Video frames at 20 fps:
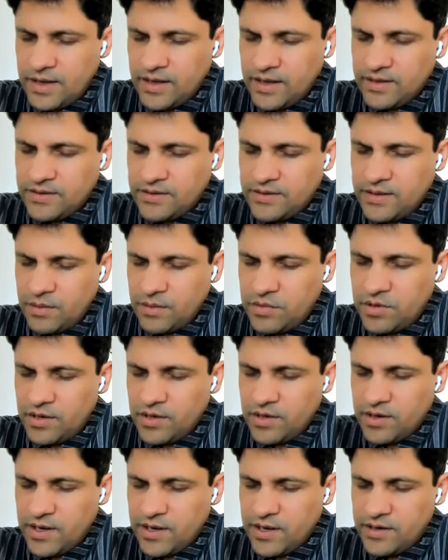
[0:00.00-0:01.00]

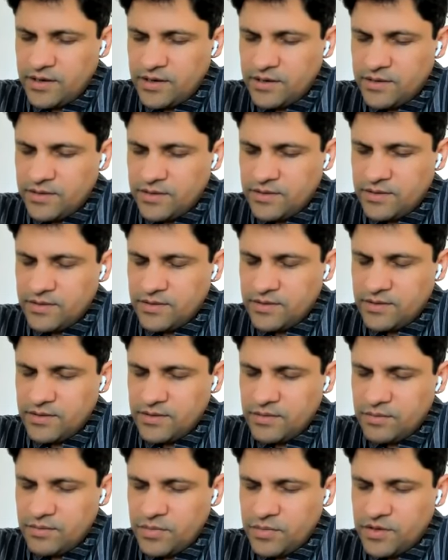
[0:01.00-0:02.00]
accept our gladness,
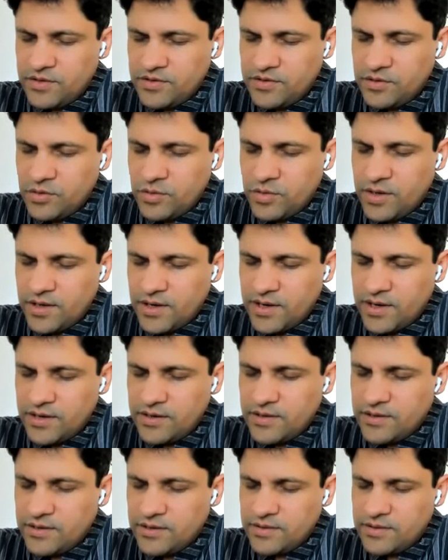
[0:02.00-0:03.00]
pursue our
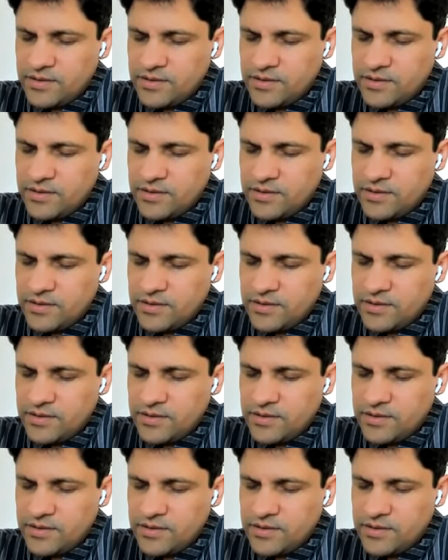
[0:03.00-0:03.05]
gladness